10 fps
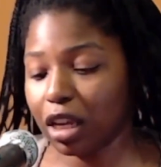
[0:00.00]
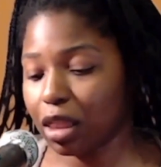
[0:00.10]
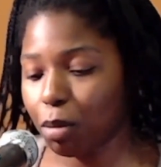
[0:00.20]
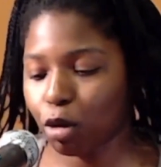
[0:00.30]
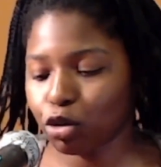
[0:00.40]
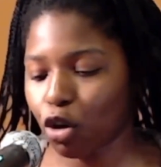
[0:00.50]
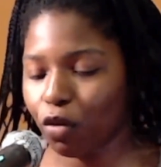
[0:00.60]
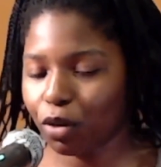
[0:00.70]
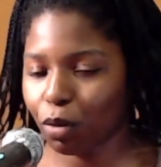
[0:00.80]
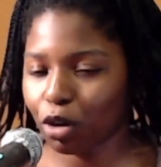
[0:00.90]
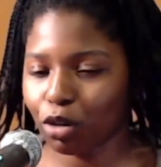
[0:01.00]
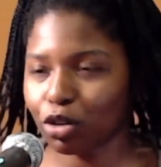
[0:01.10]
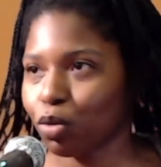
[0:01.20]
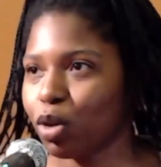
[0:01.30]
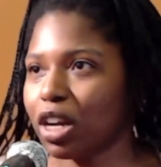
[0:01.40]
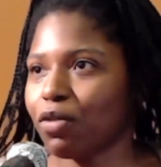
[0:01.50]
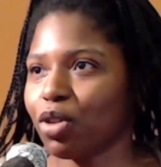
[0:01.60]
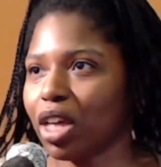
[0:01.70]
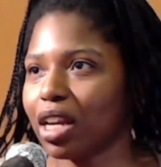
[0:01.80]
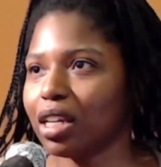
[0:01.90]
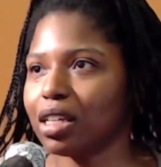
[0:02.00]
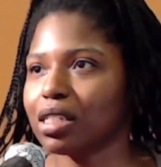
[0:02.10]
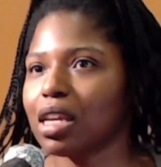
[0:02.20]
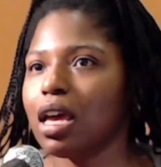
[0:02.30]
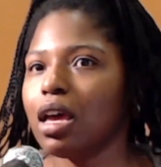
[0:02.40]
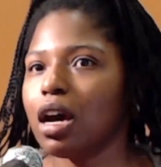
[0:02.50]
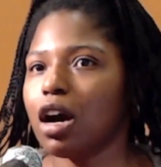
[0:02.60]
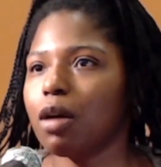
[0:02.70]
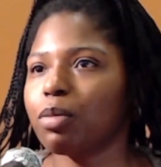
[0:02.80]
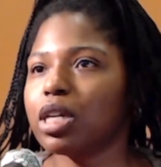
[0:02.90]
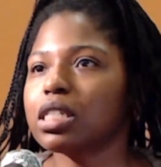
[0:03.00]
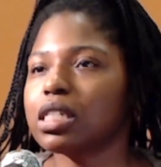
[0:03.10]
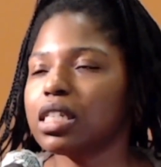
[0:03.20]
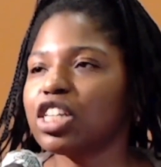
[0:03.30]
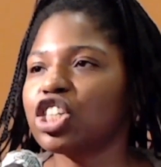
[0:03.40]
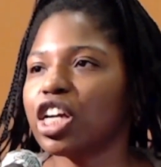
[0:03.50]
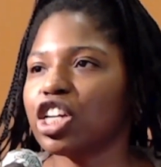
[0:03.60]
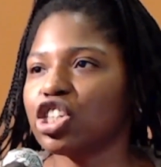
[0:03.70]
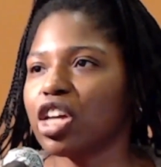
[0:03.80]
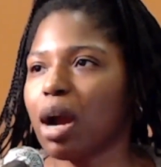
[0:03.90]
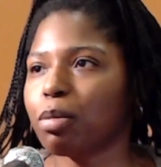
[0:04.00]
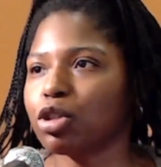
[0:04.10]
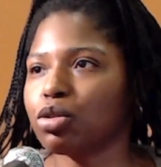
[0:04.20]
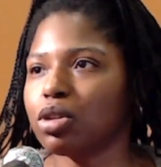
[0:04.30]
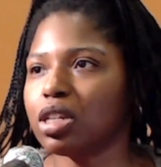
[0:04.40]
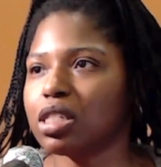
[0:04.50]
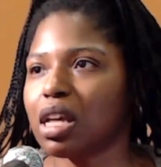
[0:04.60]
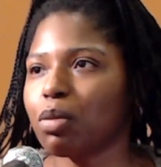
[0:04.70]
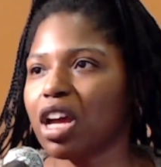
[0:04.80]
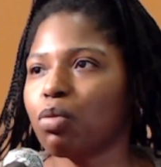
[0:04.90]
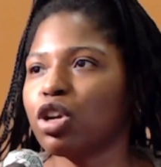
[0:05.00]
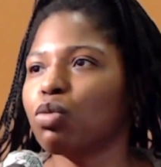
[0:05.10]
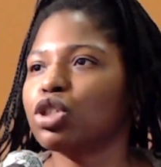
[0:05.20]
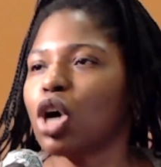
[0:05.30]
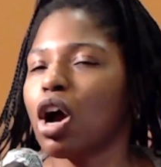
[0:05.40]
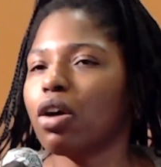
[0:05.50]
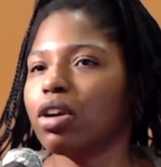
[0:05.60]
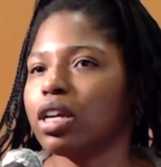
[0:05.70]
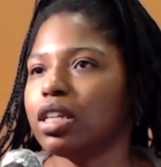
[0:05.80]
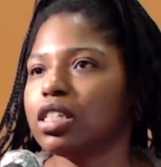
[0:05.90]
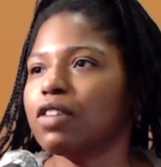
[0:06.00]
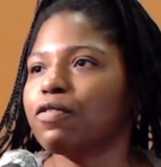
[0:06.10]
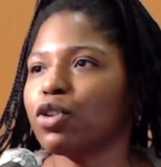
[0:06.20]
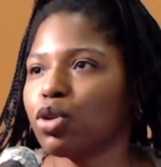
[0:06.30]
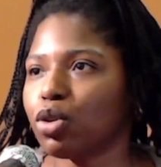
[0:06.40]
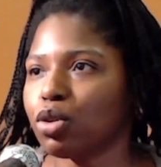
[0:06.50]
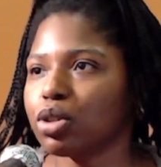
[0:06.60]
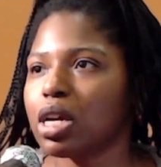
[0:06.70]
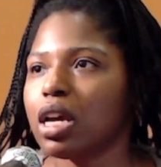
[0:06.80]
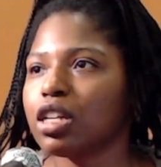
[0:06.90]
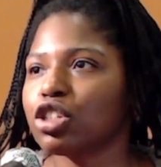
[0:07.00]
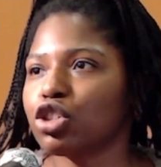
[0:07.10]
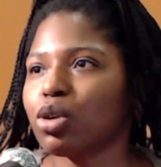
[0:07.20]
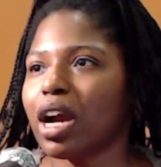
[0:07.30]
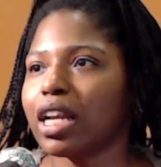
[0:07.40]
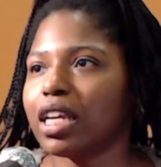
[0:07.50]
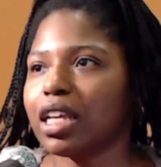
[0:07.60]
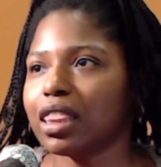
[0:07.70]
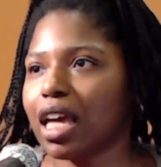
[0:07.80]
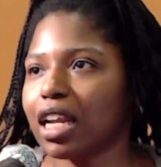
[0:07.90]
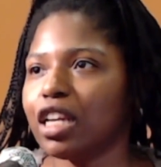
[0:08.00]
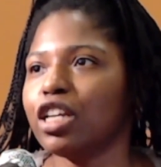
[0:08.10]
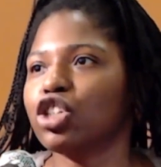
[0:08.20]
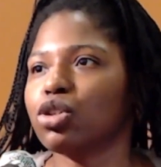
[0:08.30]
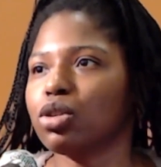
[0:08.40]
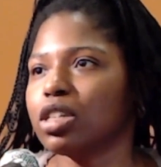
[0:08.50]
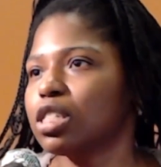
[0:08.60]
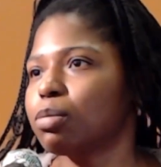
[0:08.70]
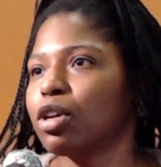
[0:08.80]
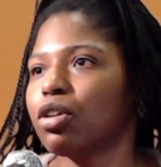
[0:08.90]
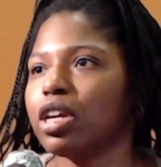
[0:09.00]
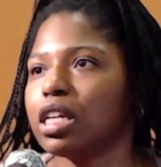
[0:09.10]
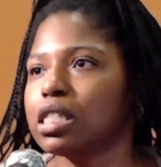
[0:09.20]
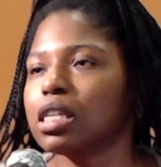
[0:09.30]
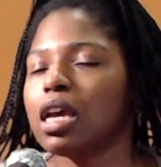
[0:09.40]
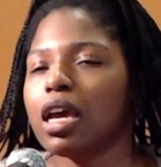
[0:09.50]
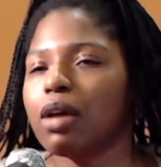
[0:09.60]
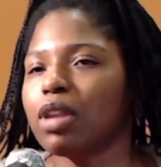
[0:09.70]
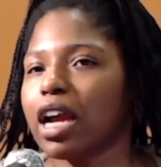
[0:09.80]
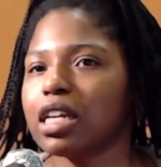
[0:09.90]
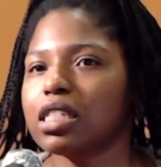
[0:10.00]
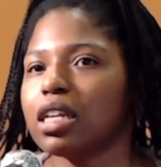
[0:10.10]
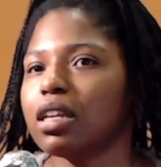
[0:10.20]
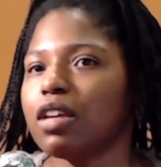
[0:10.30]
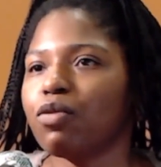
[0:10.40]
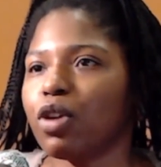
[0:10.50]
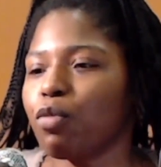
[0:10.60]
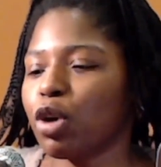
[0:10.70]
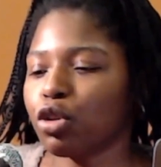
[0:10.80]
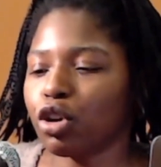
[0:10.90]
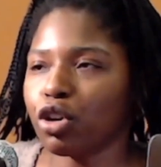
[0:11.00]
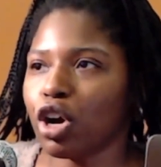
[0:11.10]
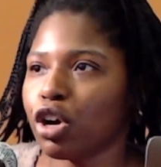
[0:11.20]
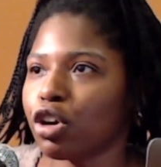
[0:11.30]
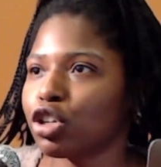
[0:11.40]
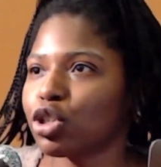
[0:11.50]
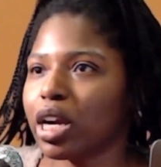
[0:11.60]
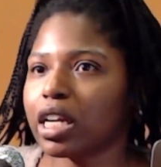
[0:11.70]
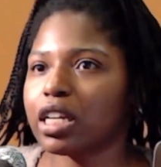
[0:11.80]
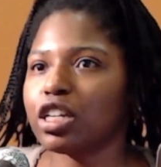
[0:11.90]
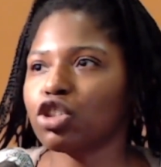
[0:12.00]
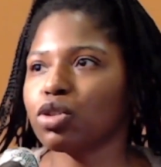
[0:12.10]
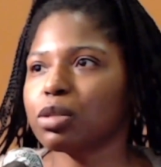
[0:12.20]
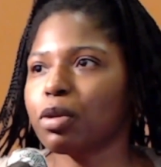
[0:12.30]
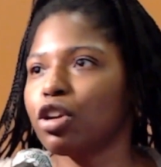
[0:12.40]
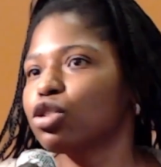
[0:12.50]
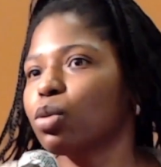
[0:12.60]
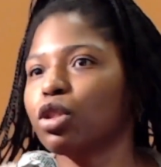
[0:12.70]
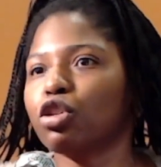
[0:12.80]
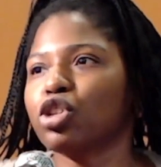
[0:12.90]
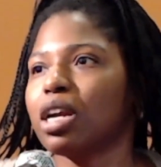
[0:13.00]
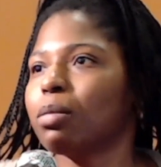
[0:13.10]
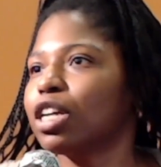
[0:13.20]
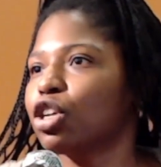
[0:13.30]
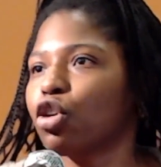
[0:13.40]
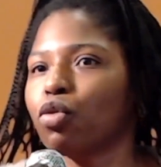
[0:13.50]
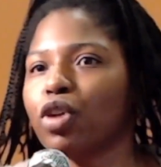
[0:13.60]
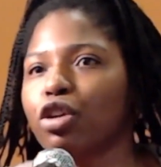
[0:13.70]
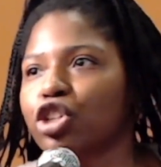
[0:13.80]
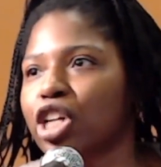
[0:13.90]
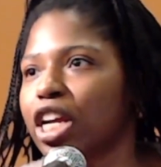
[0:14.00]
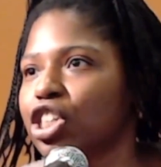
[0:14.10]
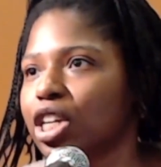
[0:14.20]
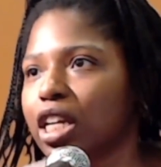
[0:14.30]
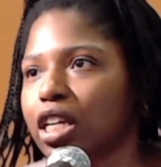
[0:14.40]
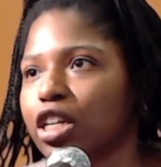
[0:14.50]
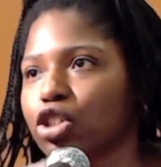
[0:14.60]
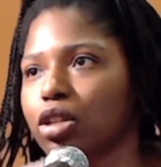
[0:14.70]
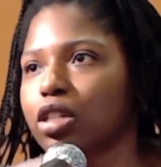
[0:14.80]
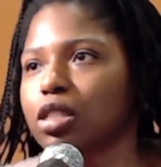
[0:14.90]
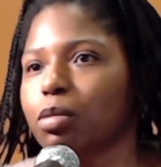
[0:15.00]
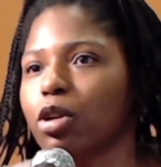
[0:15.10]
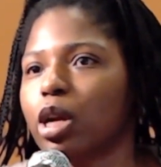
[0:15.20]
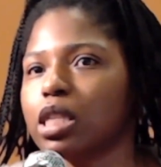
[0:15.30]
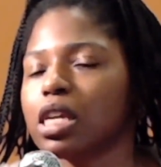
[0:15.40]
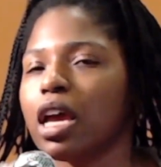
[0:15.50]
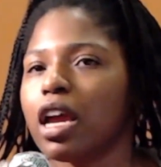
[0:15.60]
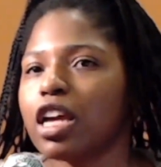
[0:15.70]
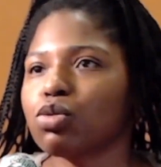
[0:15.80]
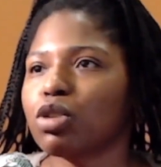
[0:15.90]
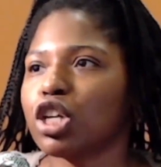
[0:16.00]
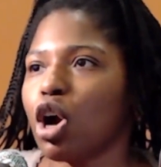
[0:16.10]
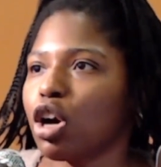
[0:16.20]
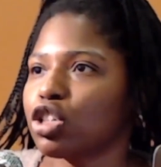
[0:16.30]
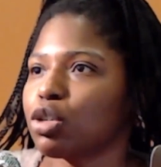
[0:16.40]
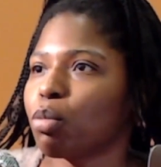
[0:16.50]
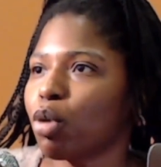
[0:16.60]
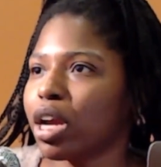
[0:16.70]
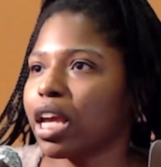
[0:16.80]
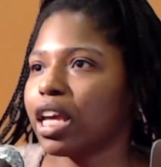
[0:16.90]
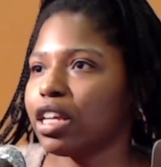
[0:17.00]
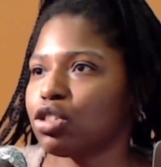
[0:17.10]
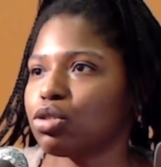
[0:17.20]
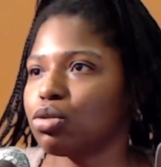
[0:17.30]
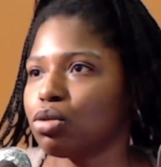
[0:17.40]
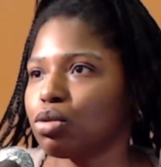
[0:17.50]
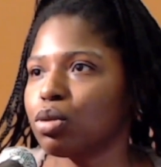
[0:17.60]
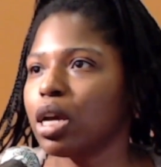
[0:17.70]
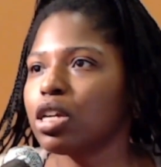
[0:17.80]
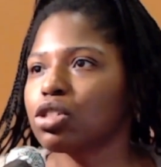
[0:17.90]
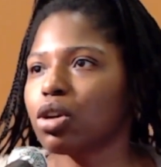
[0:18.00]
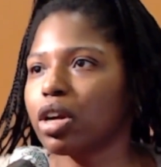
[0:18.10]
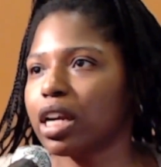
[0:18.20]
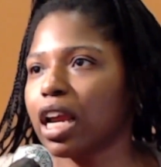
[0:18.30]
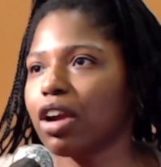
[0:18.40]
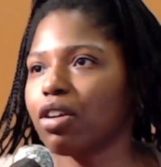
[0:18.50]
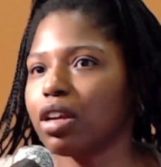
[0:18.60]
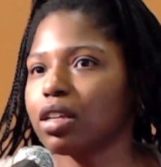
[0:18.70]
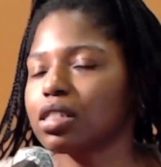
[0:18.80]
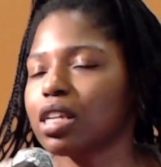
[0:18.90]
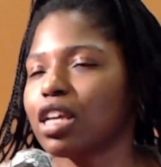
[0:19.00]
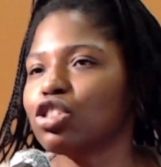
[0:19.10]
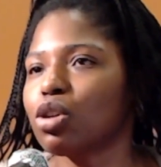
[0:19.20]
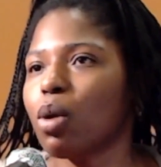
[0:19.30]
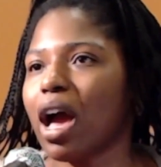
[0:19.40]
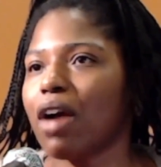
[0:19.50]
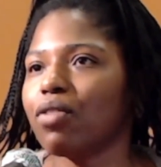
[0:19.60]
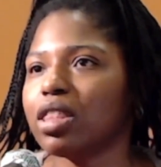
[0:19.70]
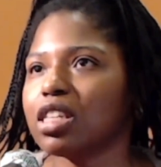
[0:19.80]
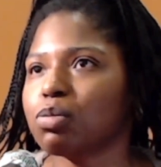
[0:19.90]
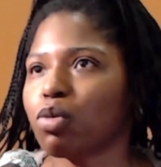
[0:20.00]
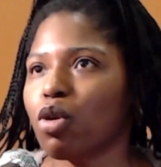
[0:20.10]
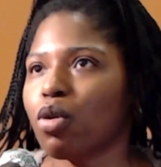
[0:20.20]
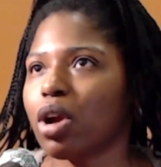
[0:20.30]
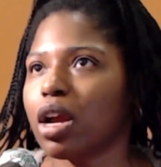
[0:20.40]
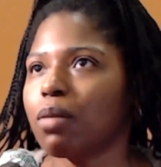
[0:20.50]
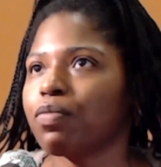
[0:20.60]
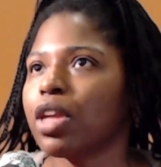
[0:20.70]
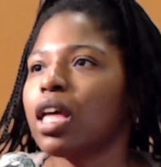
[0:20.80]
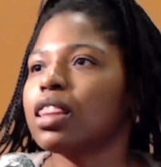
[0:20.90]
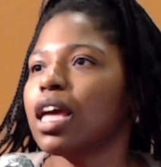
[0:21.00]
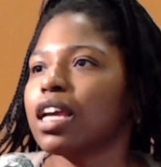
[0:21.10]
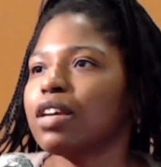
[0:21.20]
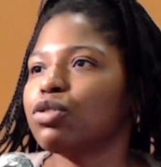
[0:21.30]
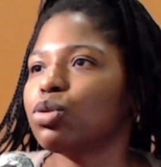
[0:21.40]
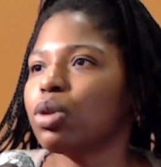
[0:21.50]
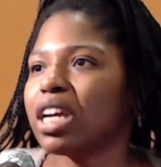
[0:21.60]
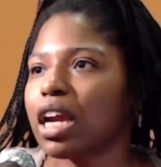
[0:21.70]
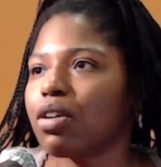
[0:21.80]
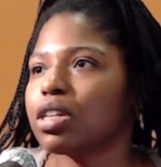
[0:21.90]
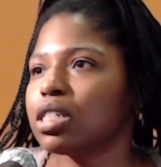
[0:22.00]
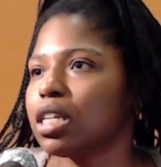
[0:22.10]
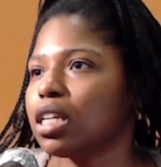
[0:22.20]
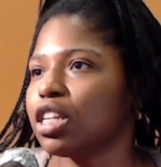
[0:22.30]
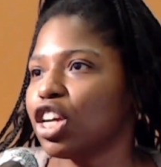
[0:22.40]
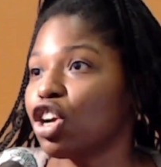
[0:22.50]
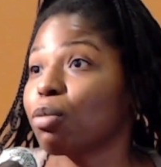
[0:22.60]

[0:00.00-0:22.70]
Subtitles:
in the post-COVID world, or whatever that is, because it did change the opportunities that we had when it was already difficult to try and get that initial experience. Like I said, whether you're younger, try to get initial experience, or whether you're trying to make a career change and get initial experience, it's really hard to break into certain areas. And so having this program that gives you a guaranteed year